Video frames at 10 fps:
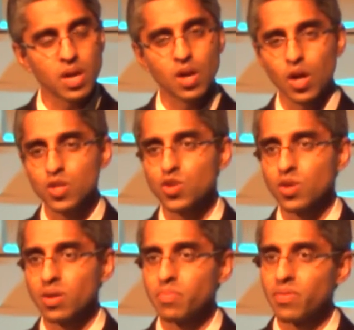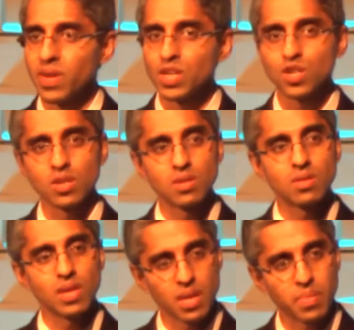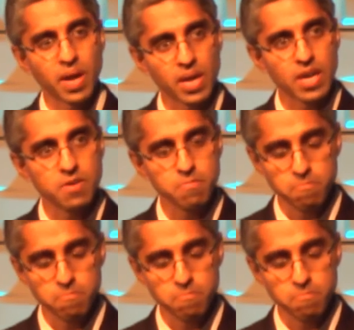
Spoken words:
a culture of prevention in America.